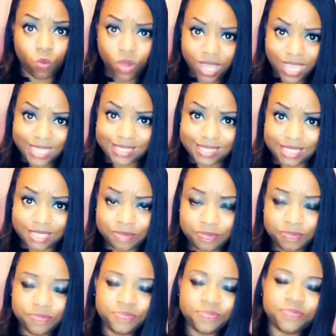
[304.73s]
what?
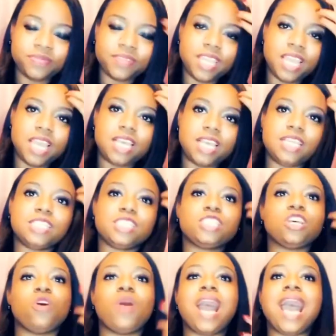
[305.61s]

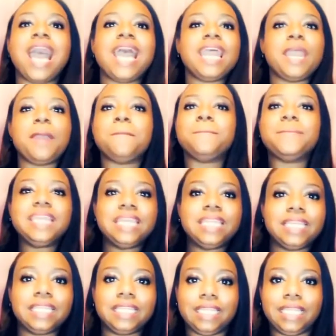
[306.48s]
So I
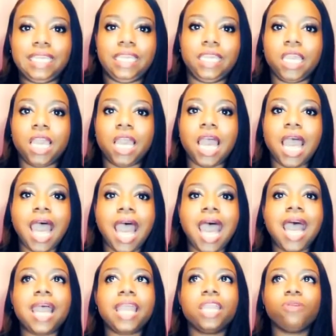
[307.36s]
immediately
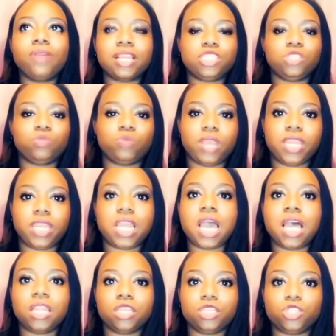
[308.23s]
I
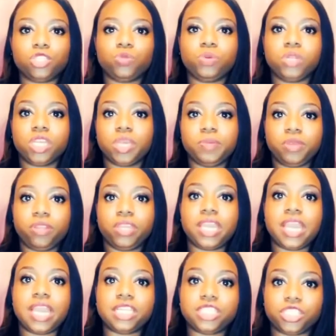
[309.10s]
graduated college with a
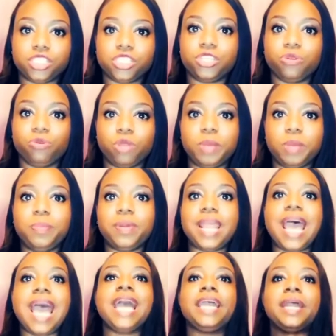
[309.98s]
communications degree,
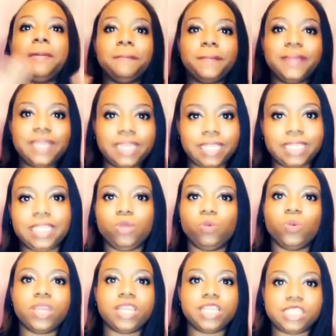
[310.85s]
but I
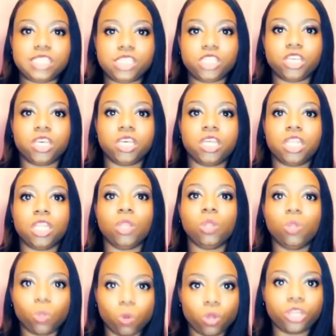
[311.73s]
immediately went into
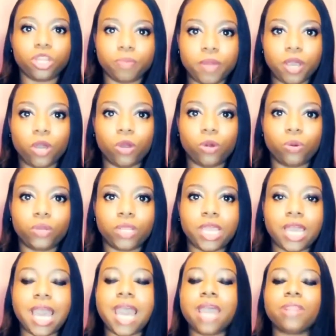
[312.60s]
lawyer mode.
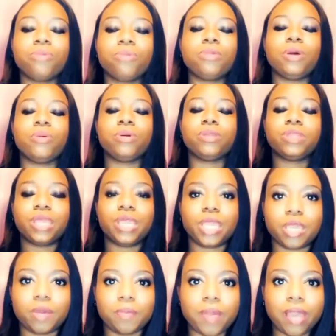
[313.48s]
I don't know a
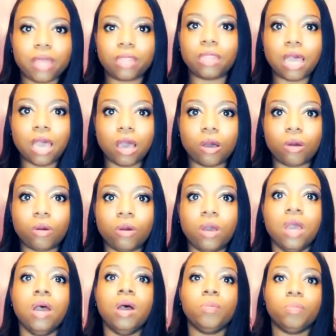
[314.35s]
thing about
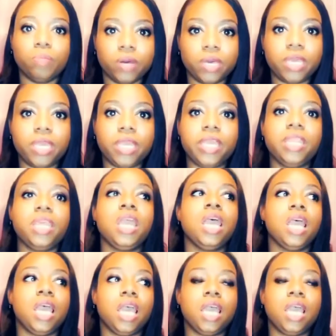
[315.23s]
law, but